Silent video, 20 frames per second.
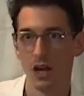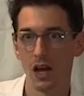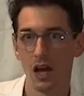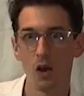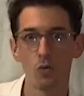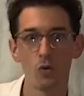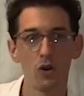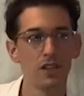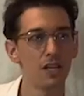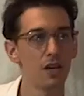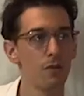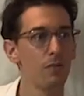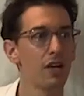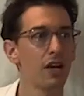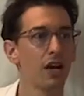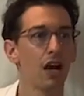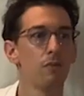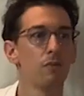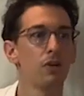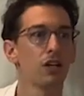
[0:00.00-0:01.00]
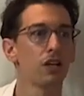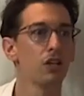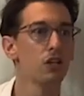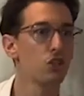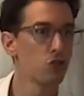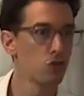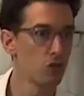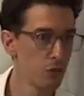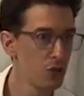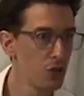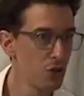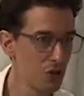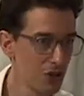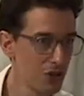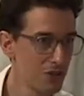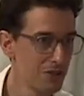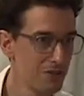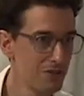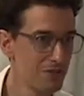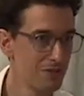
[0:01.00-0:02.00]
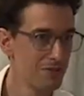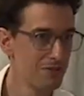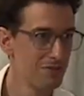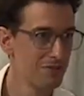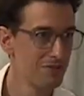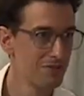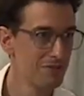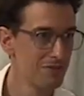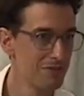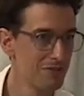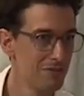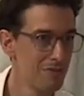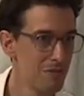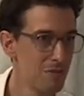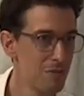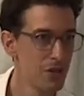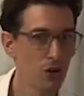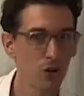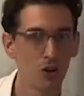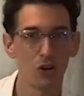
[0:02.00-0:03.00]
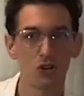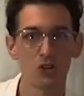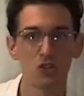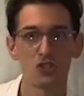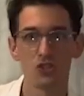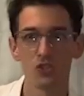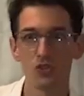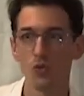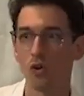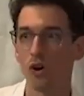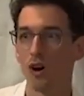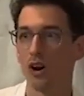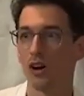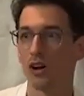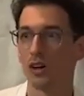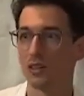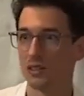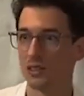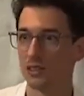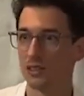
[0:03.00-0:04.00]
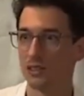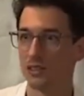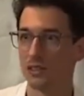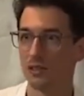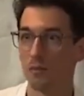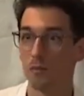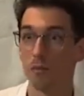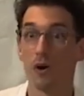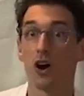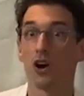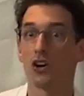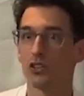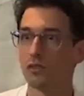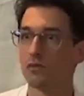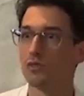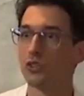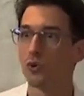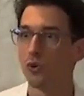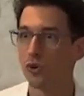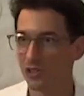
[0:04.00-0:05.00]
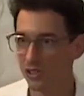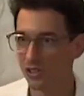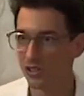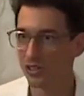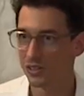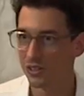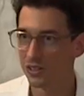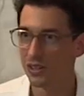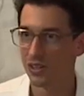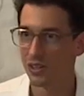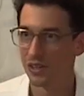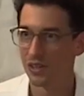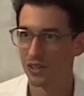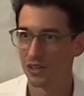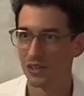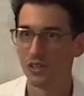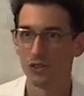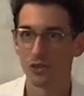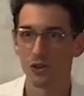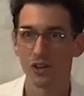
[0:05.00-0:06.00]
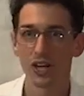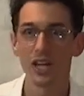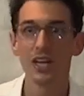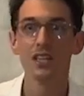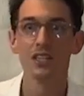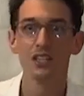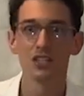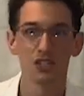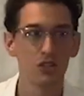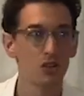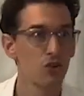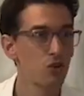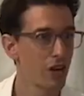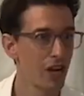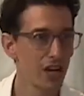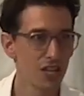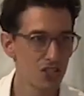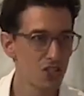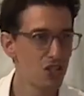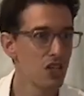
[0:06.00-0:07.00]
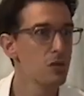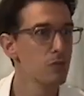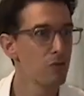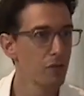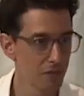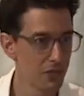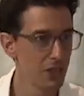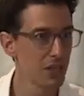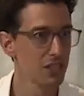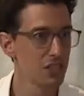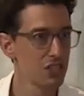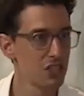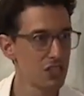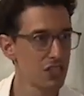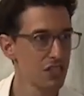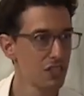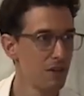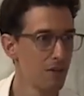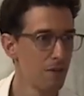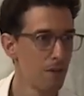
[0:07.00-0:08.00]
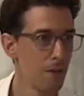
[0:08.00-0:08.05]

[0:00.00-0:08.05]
and when they become a contributor, because you are part of the order, you are in this grand scheme of things,